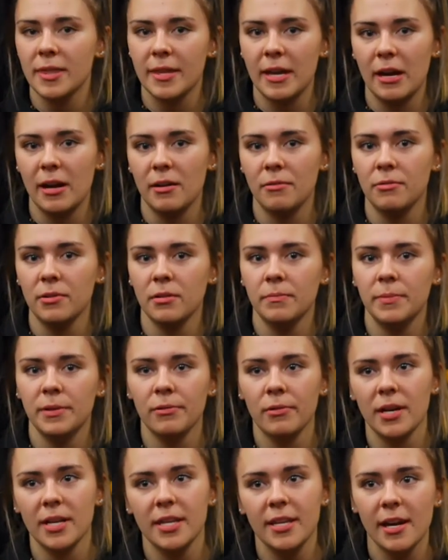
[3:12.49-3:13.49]
that I will
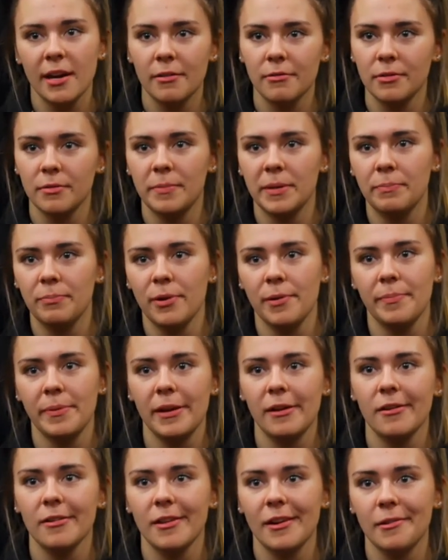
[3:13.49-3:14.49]
be ready, I will be
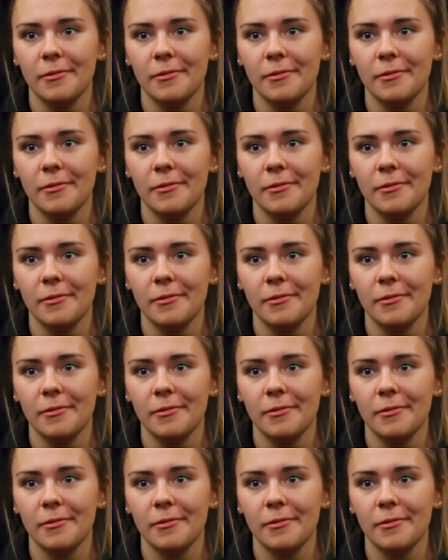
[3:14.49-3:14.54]
prepared,